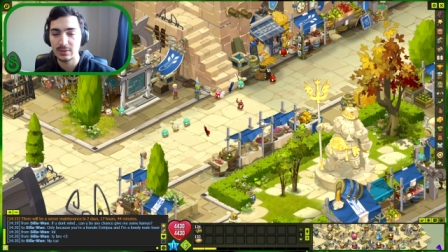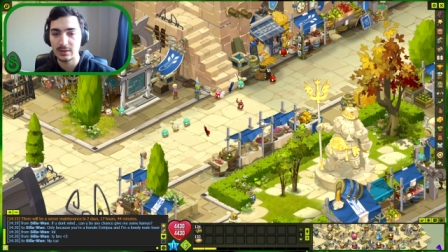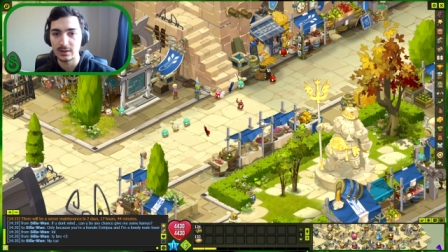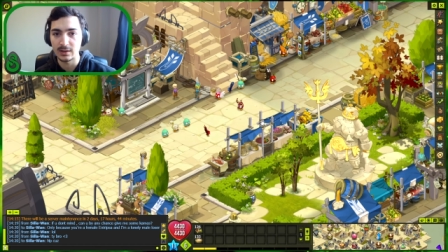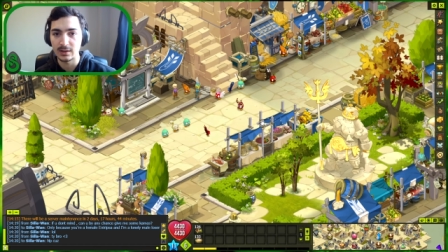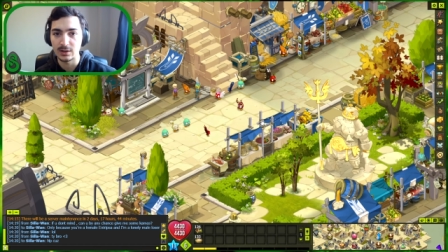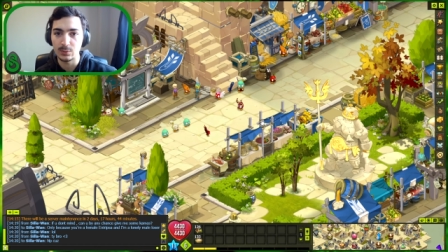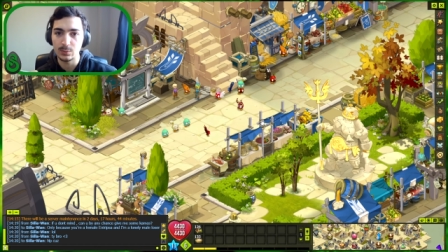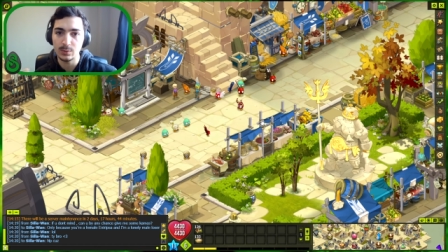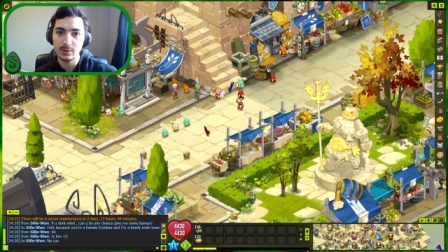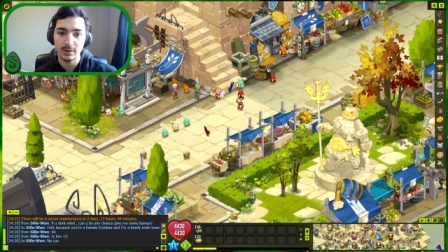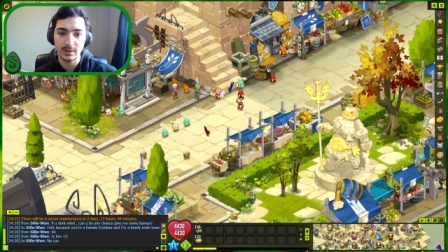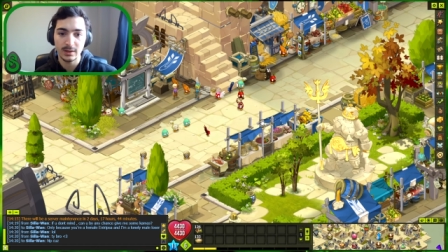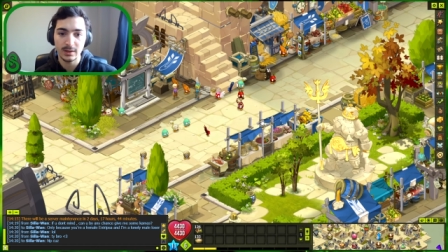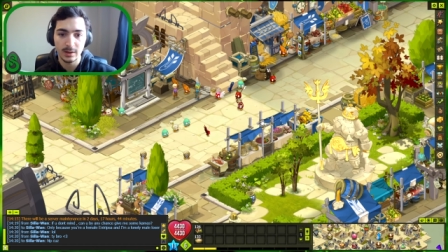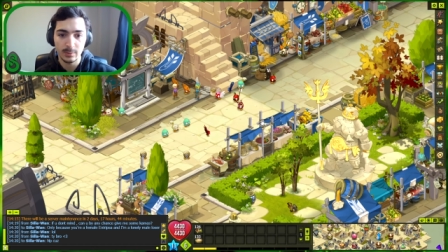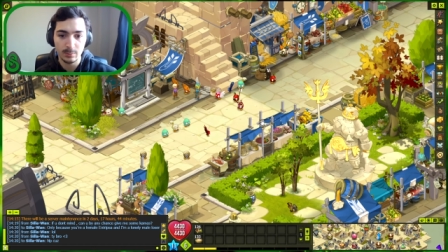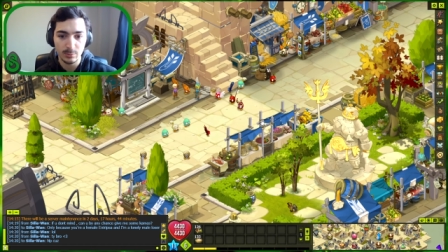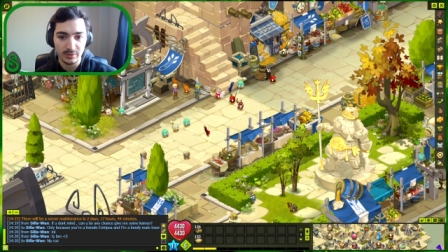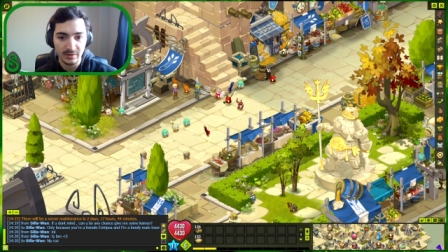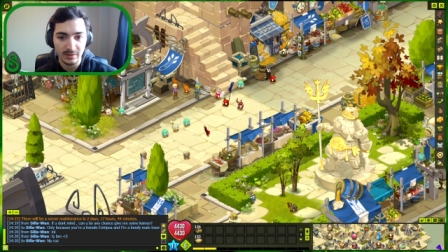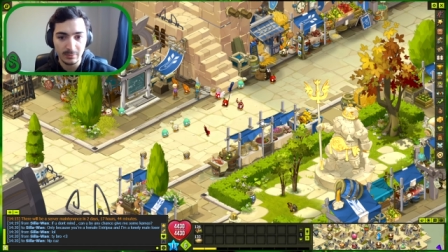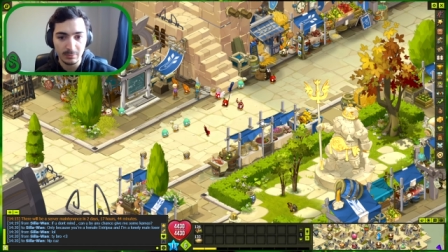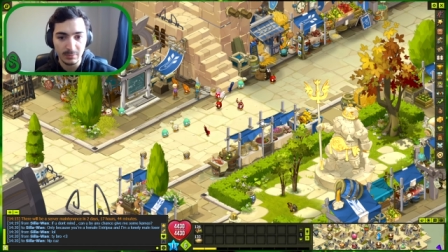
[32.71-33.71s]
And I want to kind of
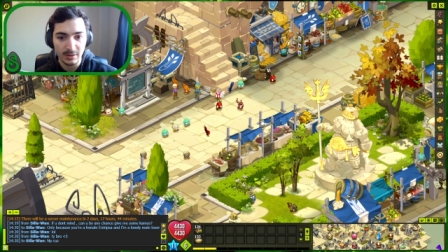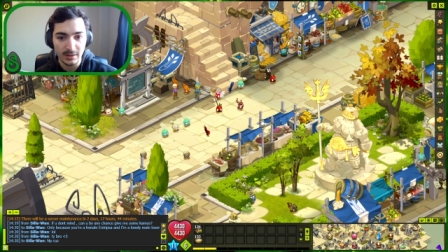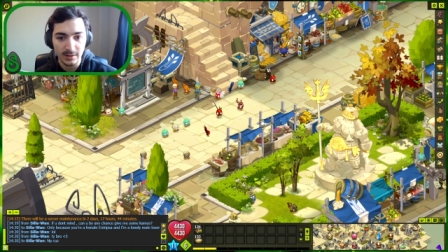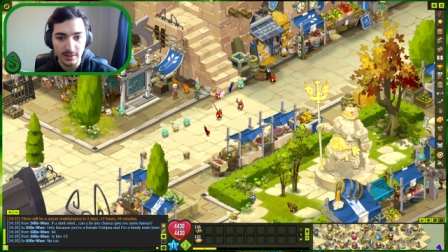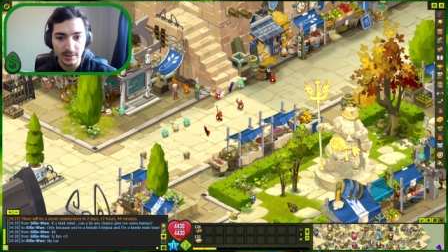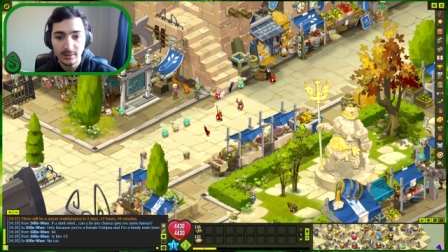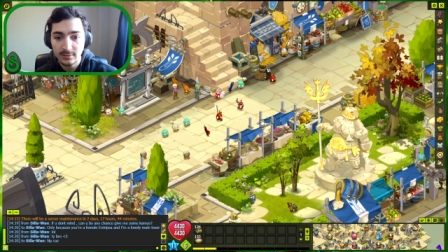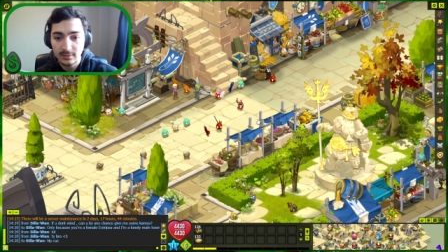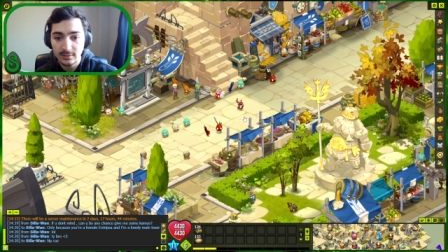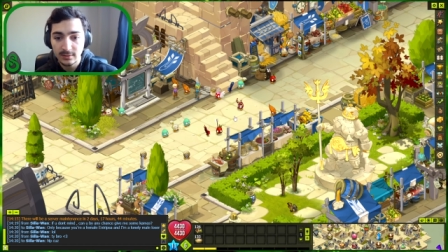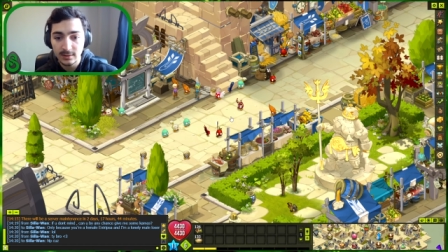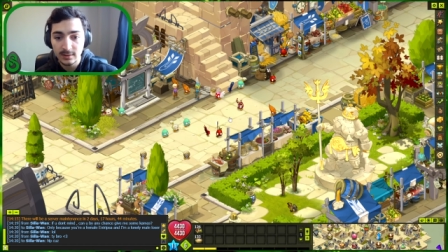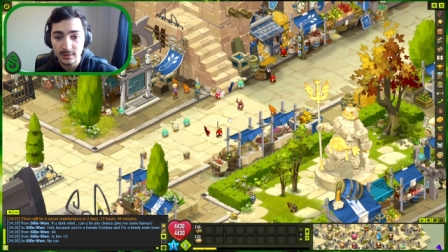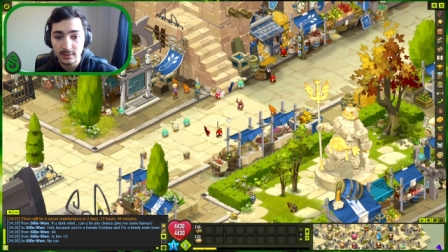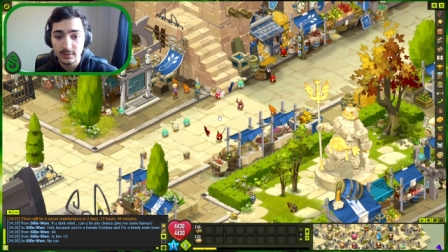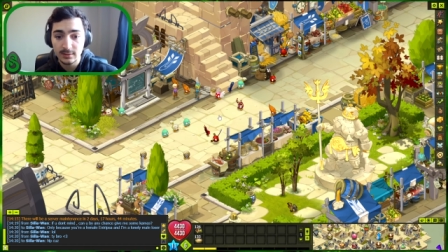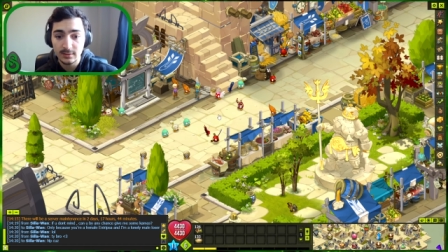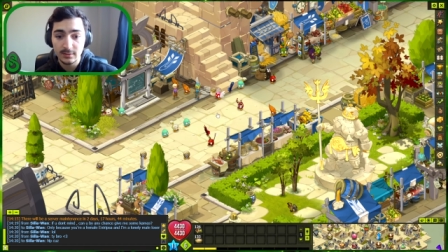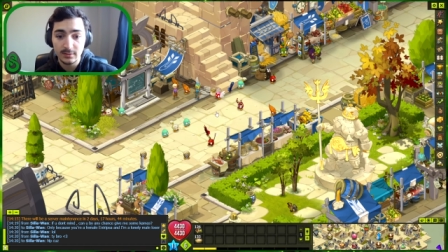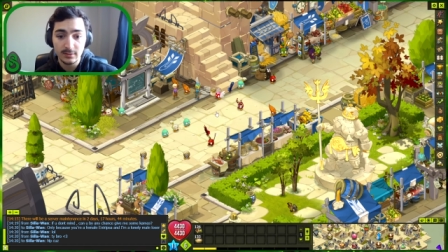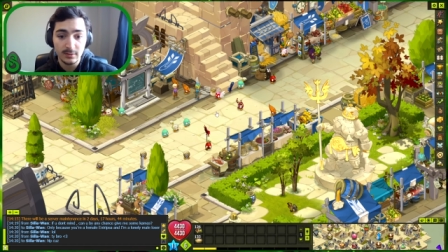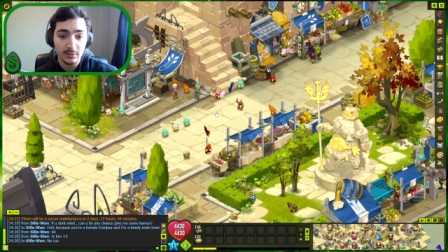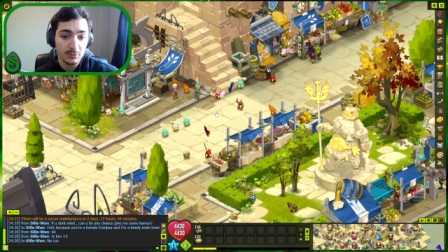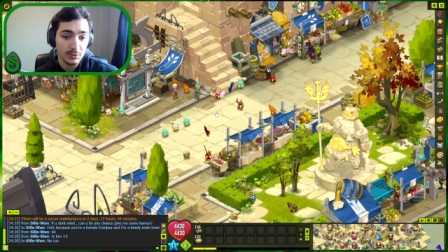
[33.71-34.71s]
present my case,
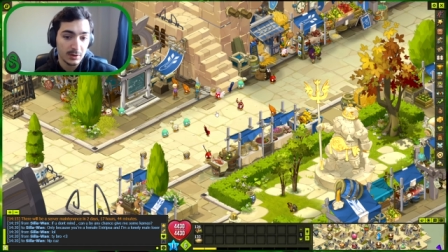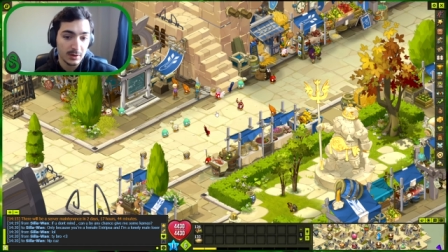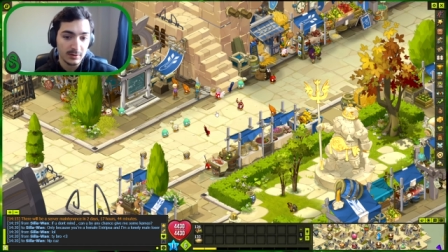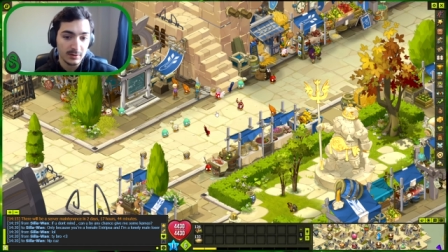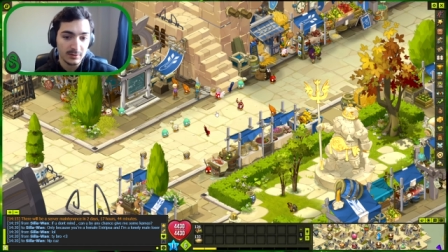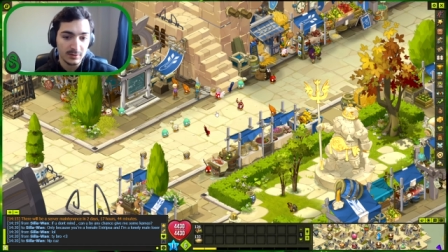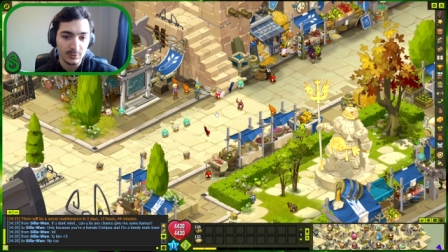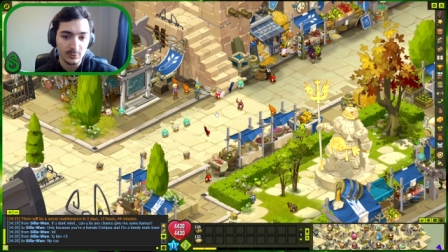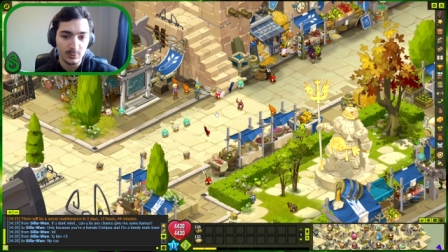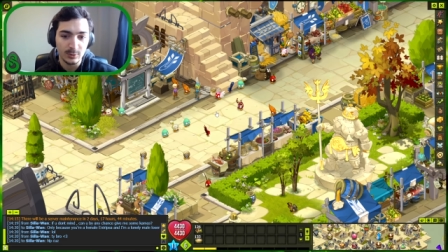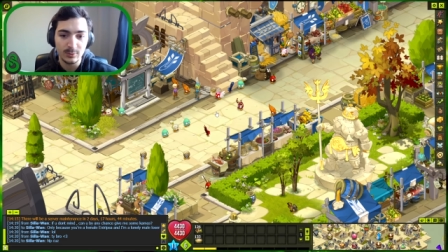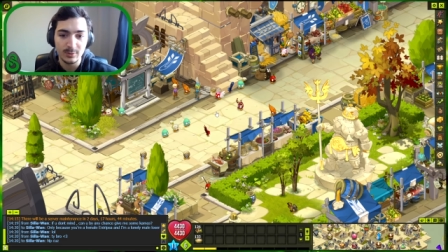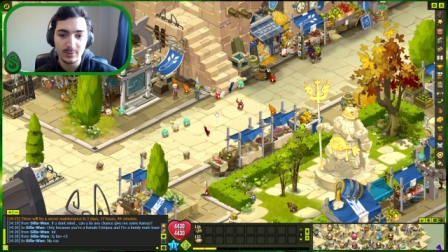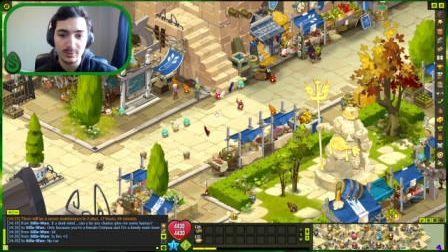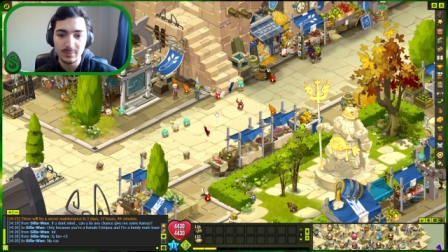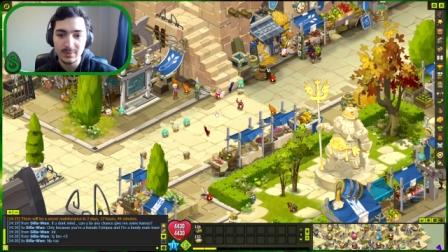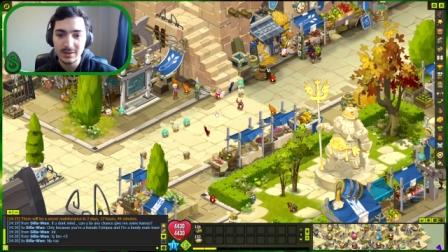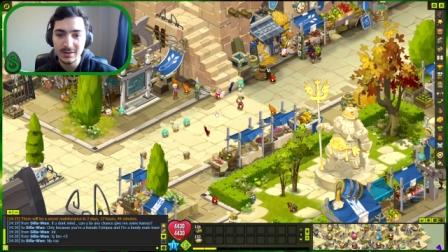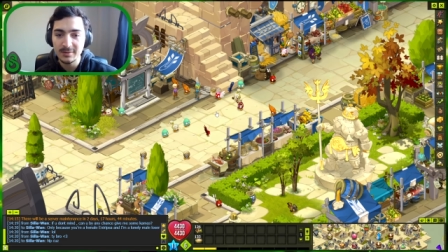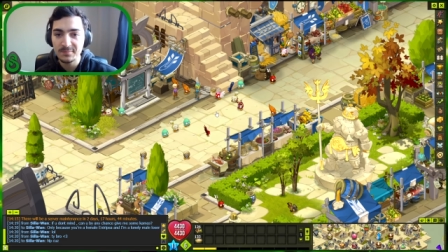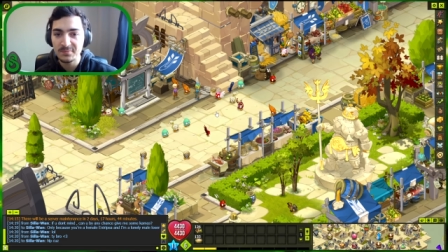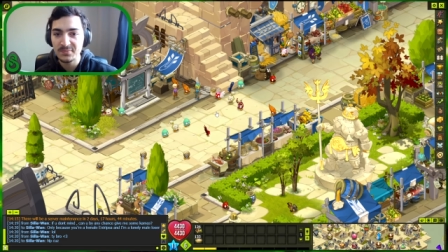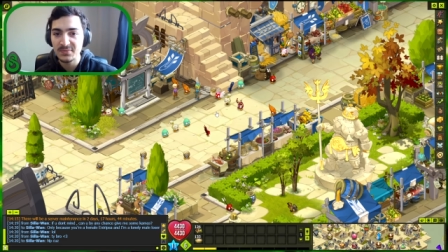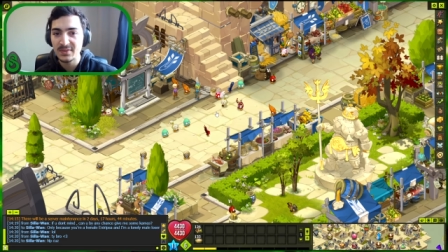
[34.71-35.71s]
see if you guys agree with me.